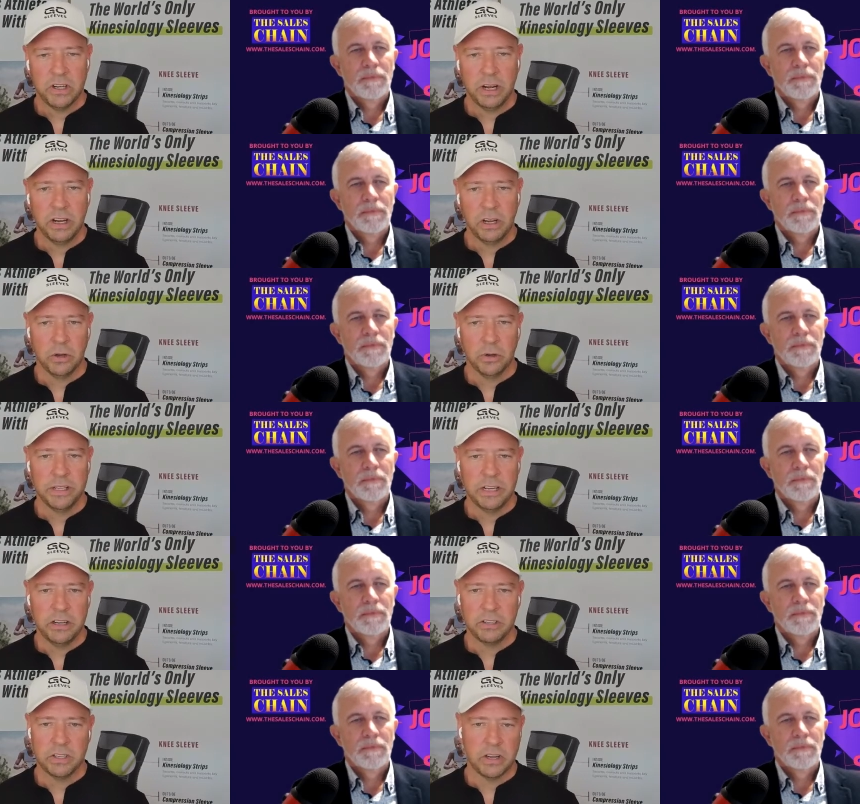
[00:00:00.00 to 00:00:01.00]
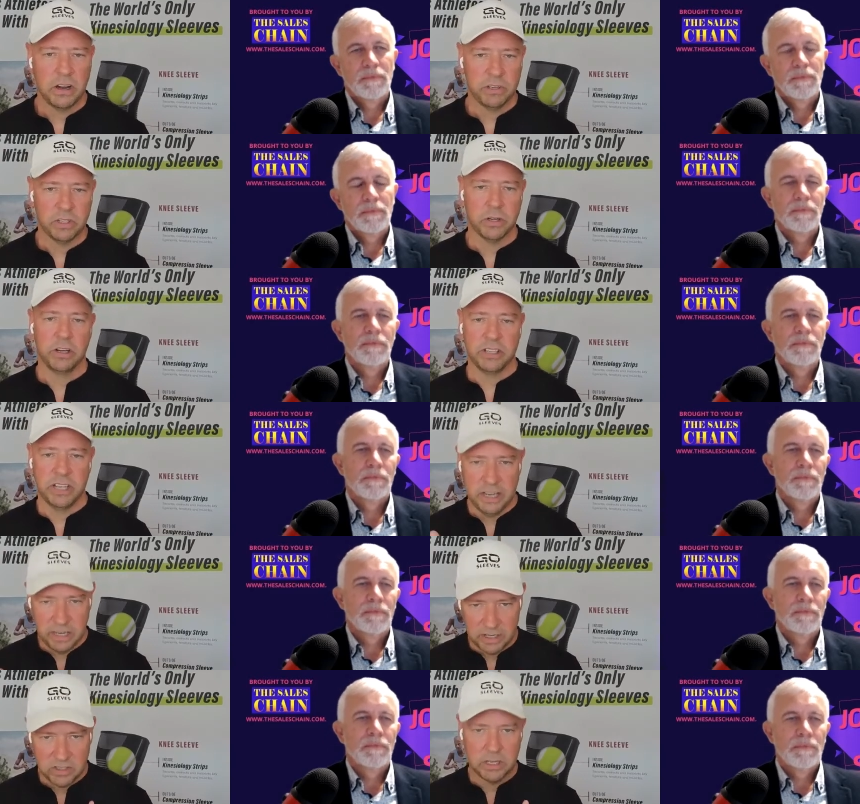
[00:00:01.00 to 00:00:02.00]
Speaker 1: you can go, and then you just have to start
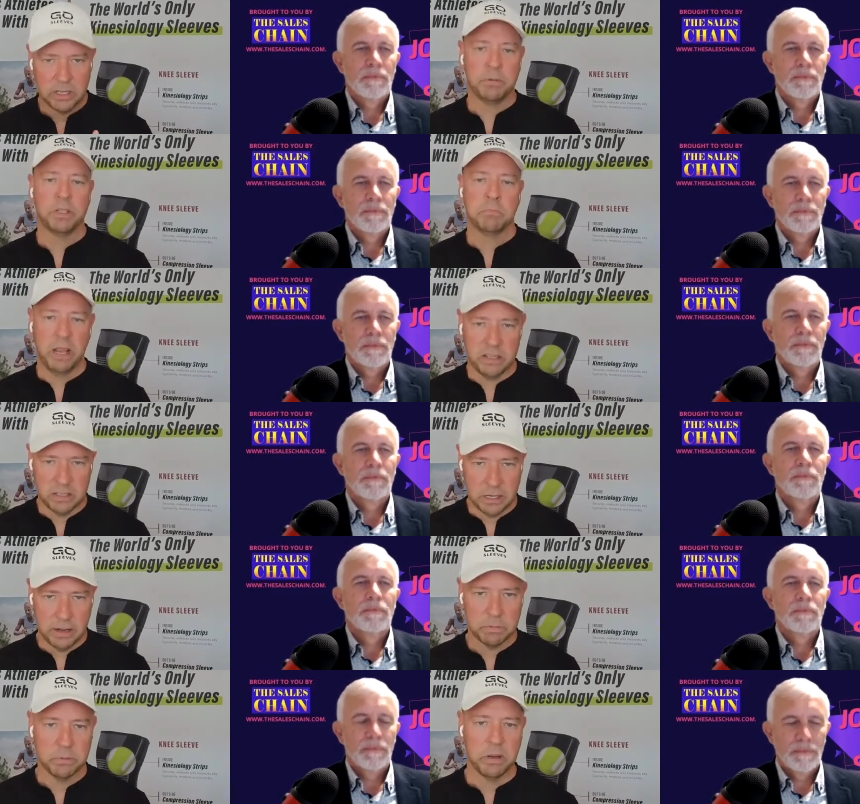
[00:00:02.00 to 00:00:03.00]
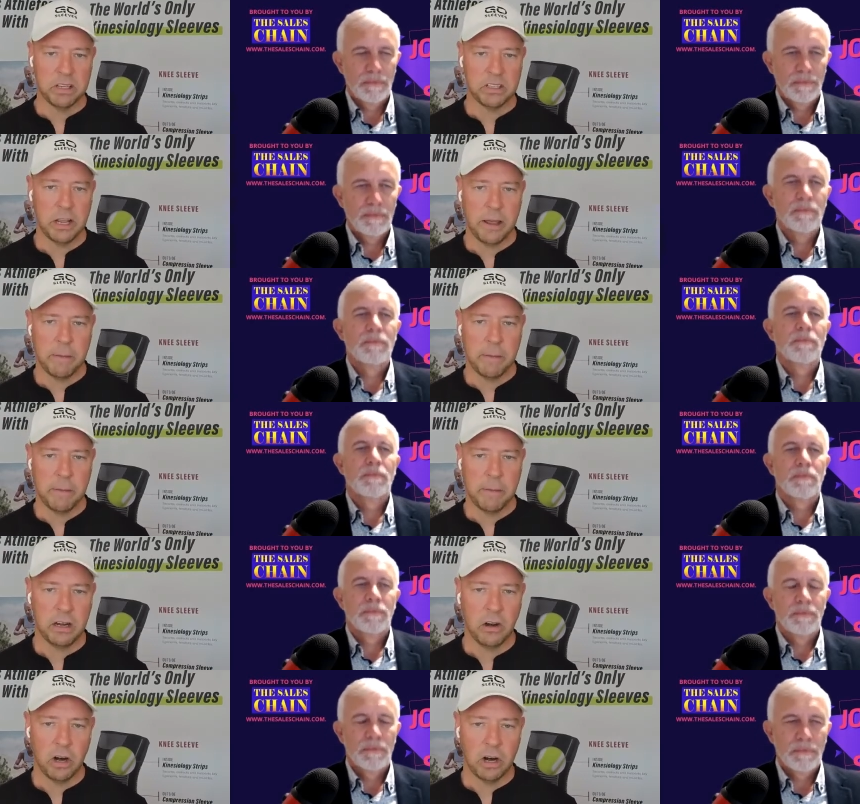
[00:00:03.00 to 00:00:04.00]
taking steps by steps by steps
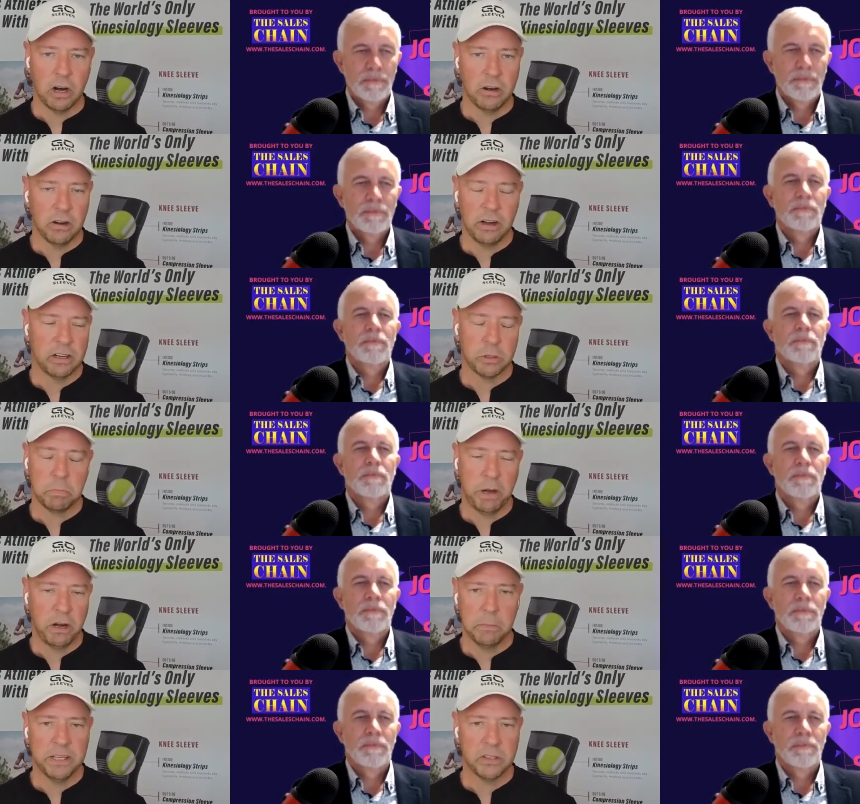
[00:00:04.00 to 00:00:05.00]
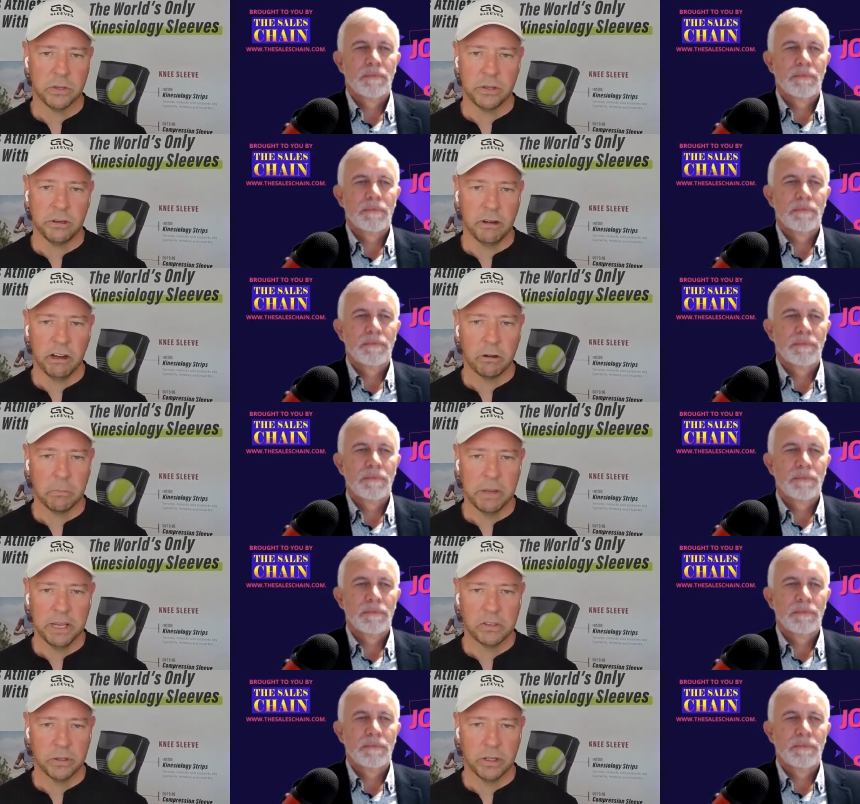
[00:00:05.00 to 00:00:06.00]
that are experimental, they're
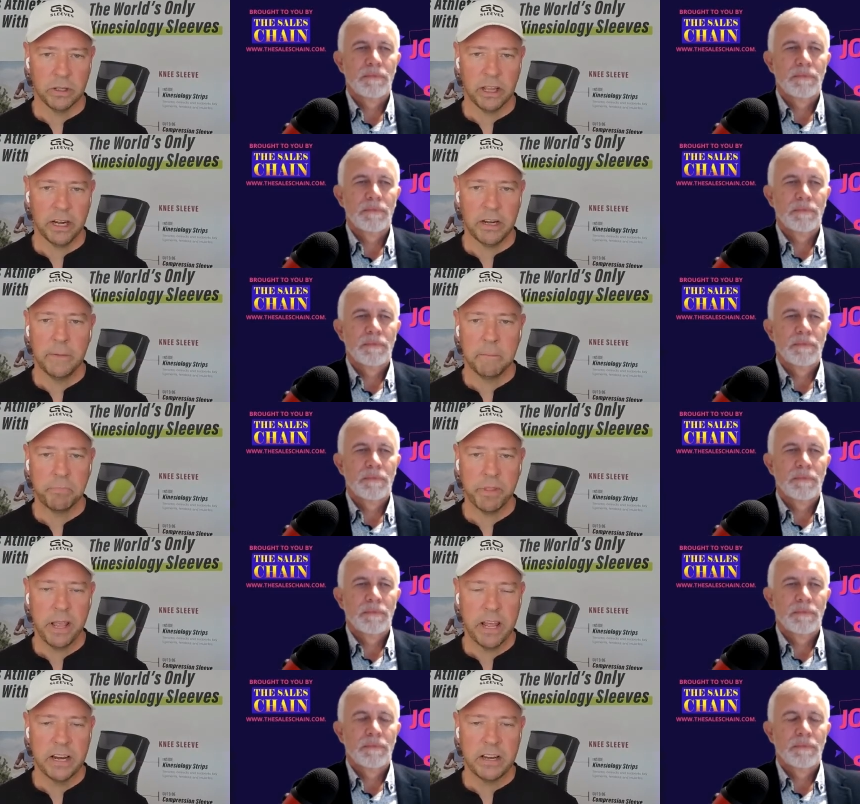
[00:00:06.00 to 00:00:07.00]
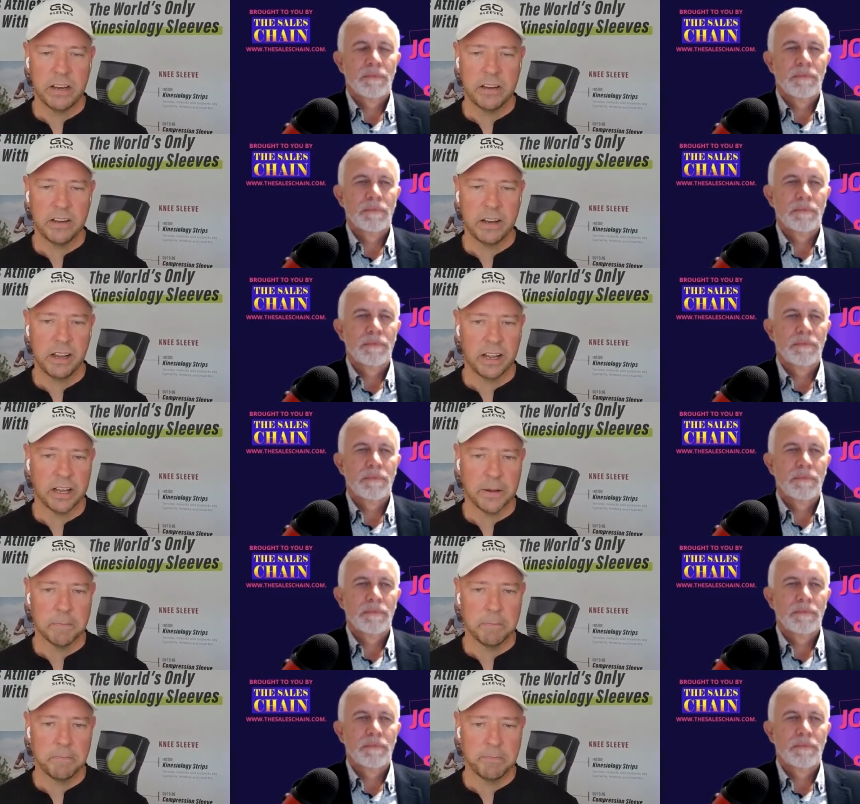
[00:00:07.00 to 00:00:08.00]
incremental, and and
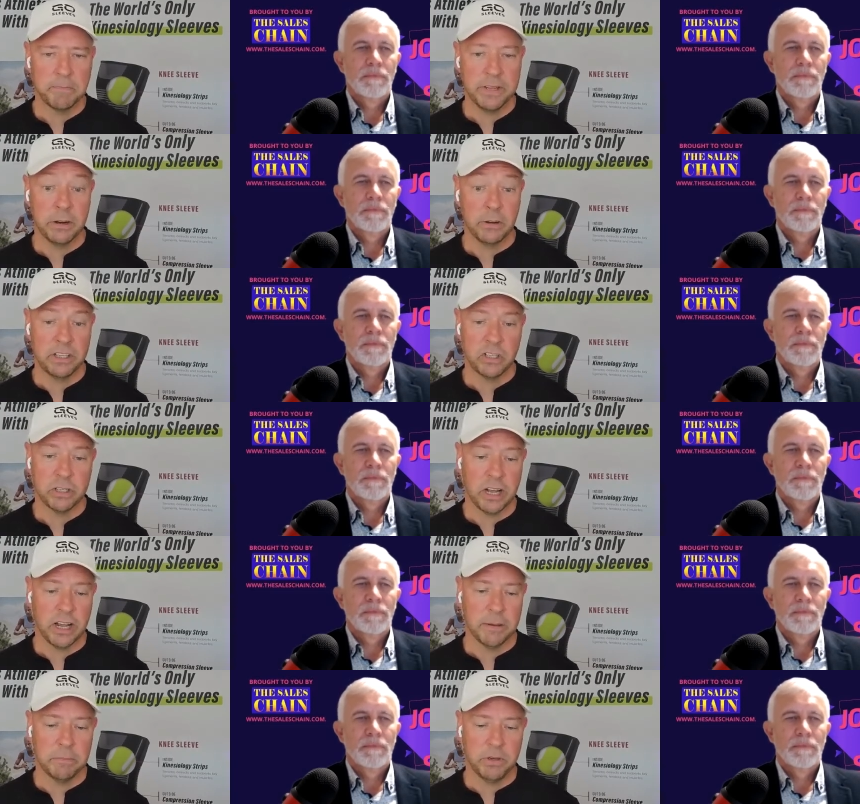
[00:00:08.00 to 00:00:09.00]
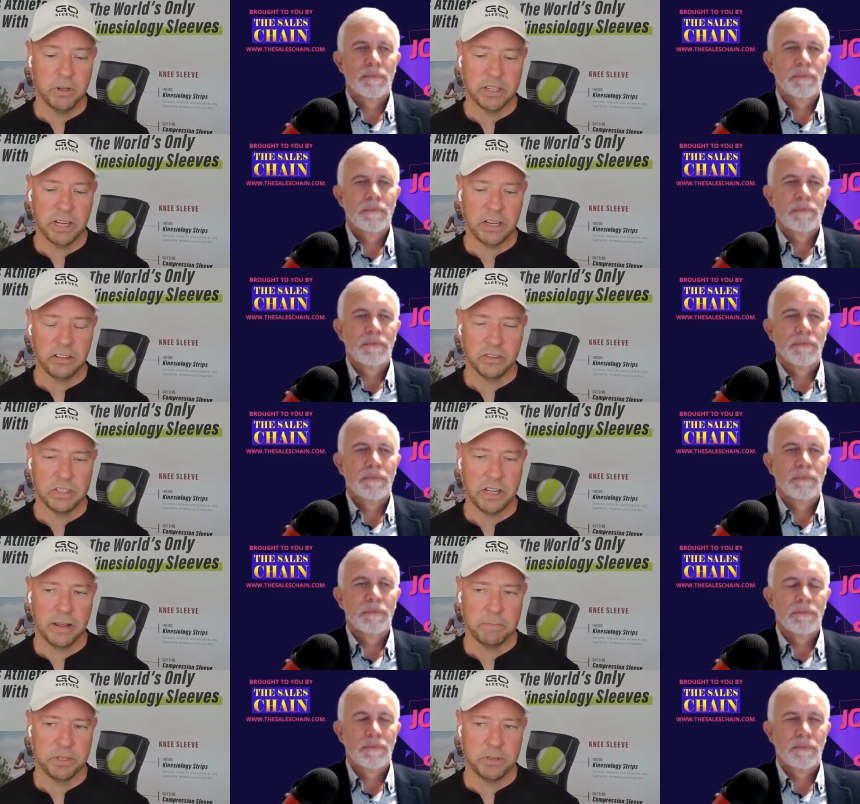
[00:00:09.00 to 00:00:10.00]
um, you know, each time you're taking those
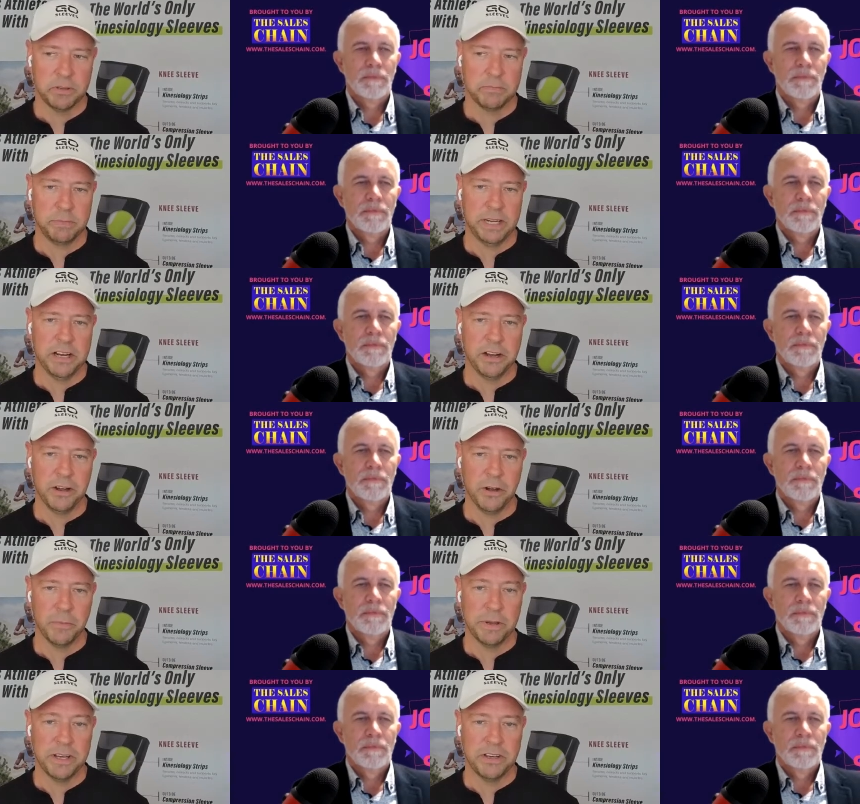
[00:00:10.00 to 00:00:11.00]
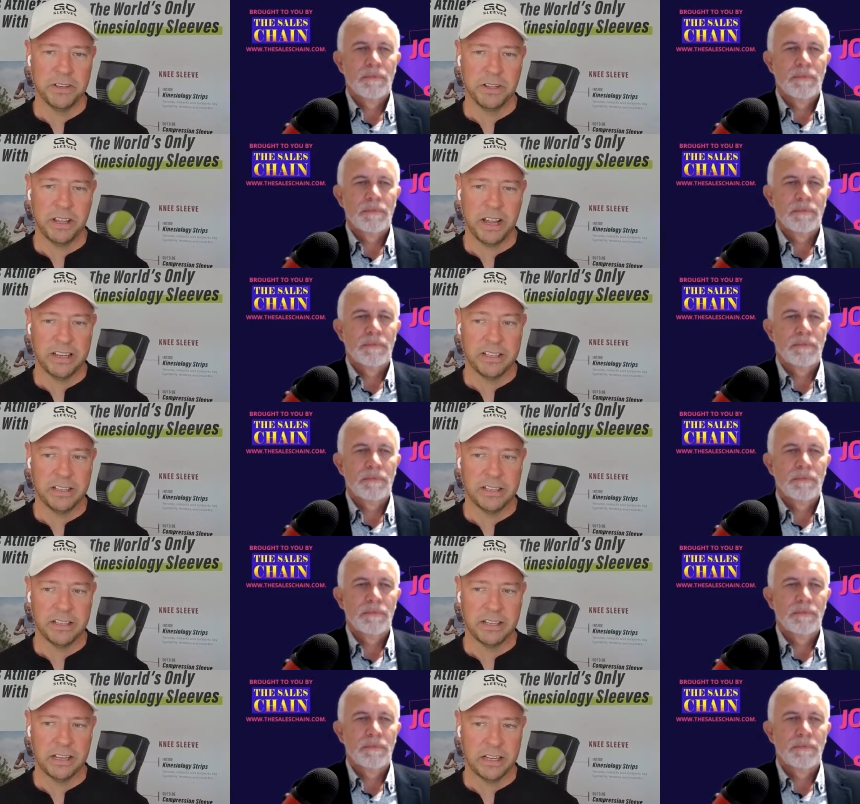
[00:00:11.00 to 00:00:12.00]
steps, being open to the
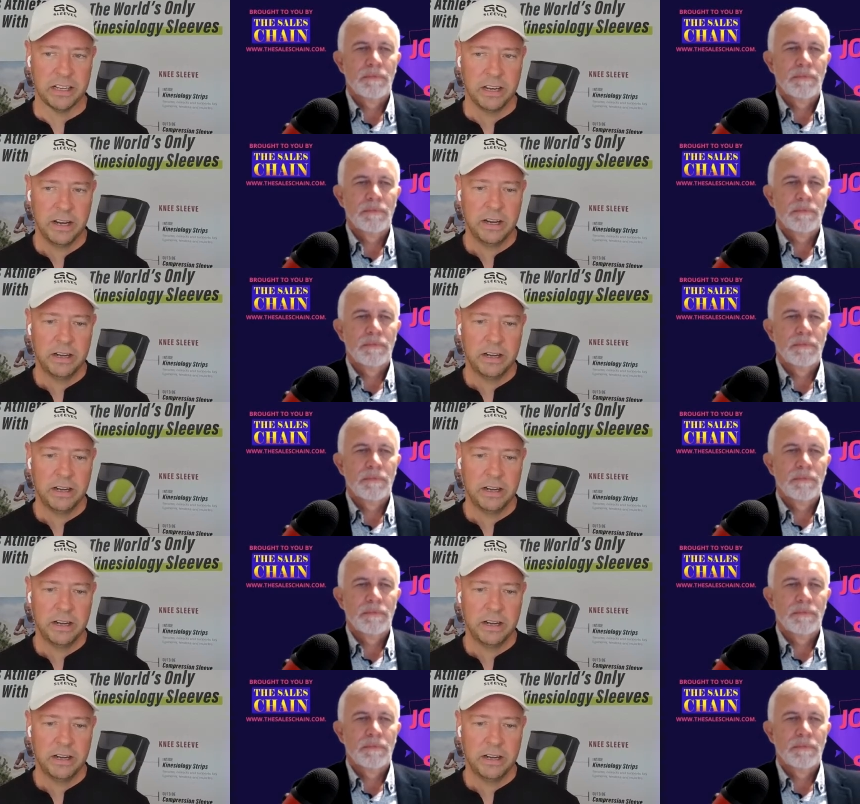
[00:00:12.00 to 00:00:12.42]
idea that